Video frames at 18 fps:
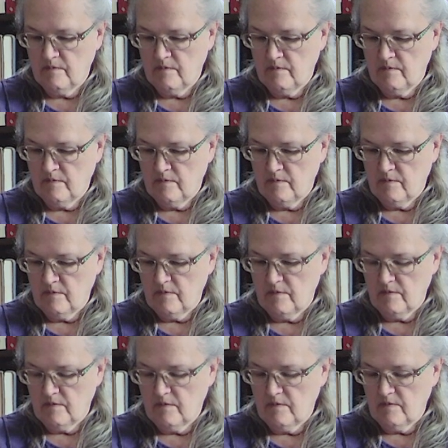
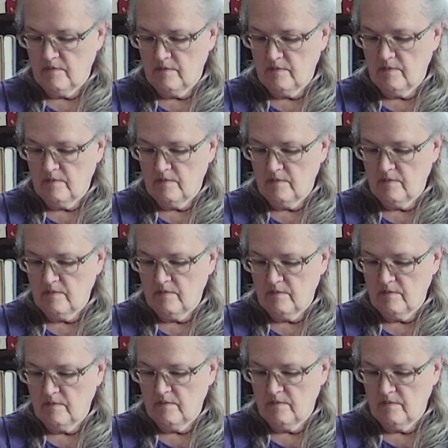
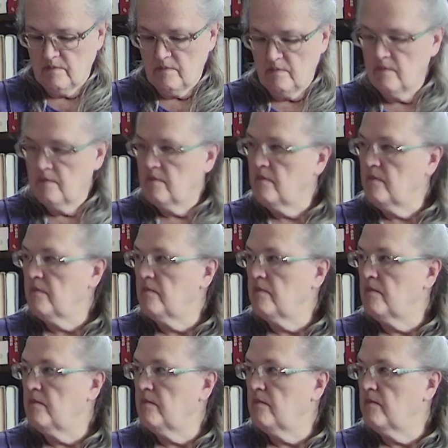
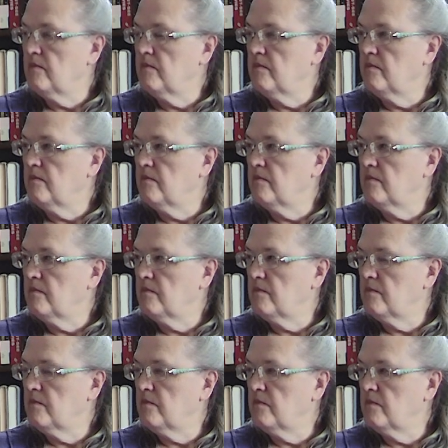
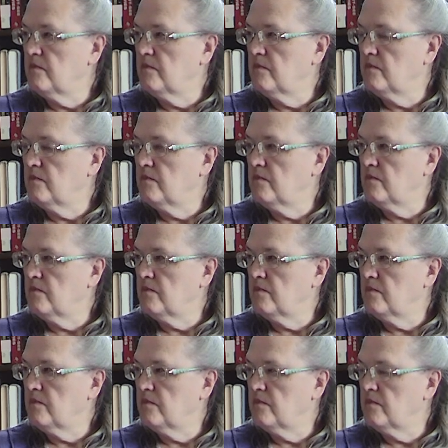
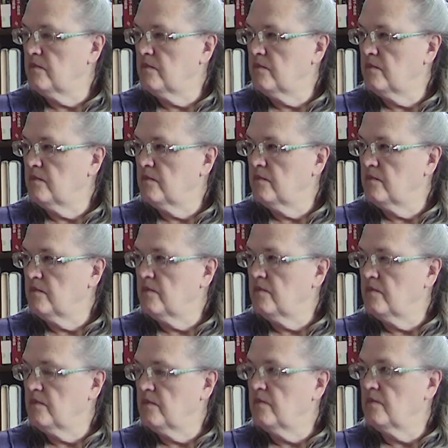
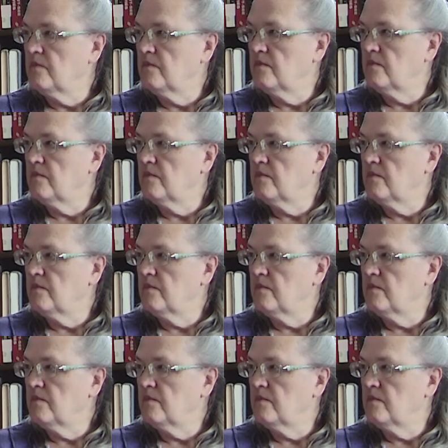This person isn't speaking.